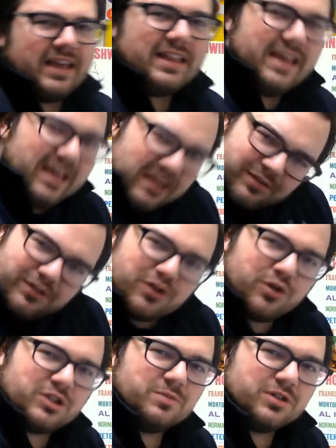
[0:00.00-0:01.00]
the end of A
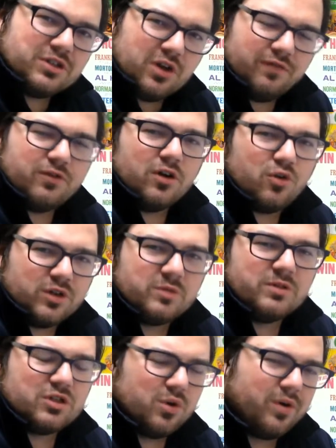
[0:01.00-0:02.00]
Christmas
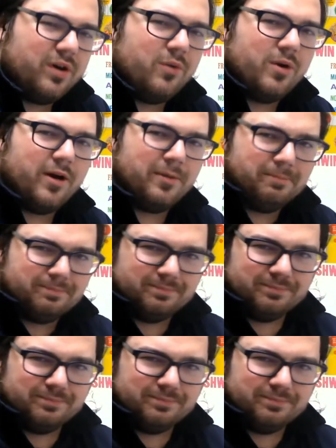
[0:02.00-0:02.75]
Story, where